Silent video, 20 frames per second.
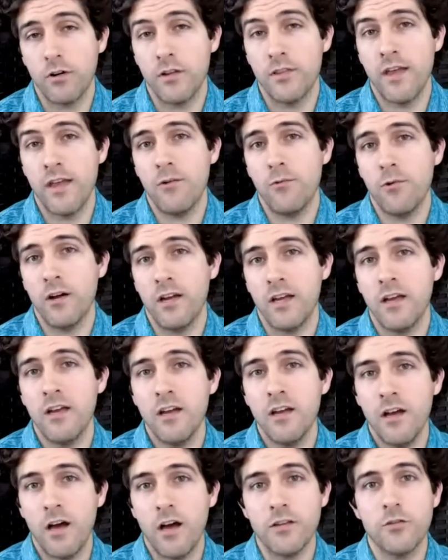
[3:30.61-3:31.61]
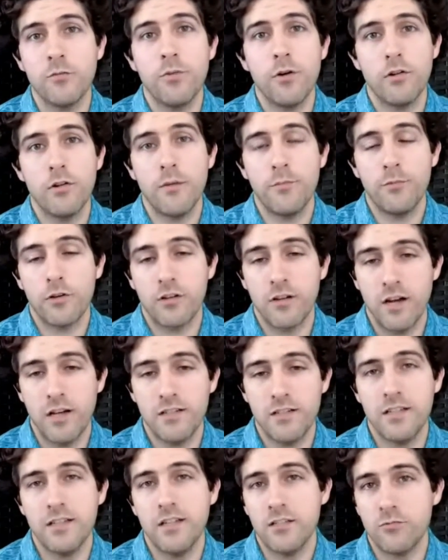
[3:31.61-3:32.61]
And that way, uh, you build up your
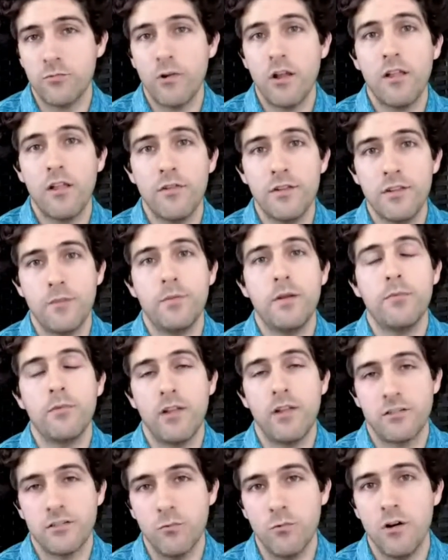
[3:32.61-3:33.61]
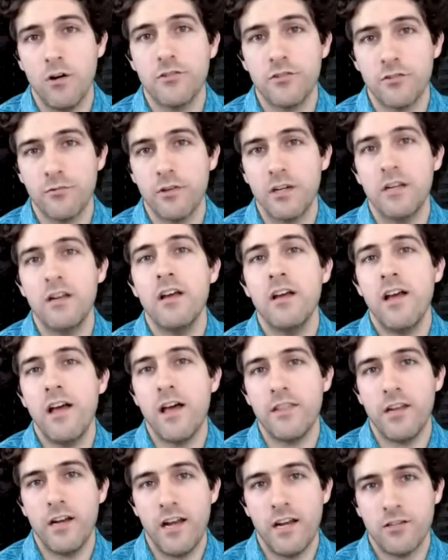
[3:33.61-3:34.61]
content that's relevant that people actually want to read,
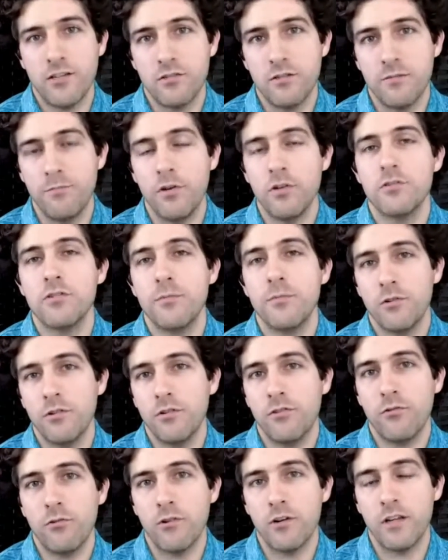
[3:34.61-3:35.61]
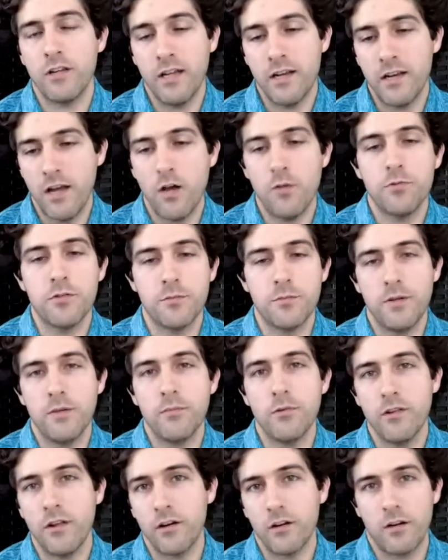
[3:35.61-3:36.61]
and that actually builds up your authority and helps the
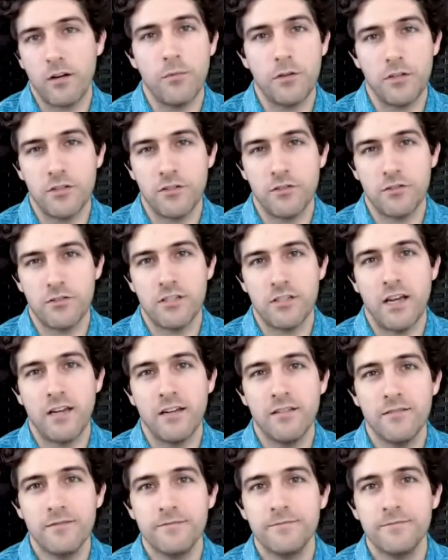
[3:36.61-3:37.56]
people that are coming to your site.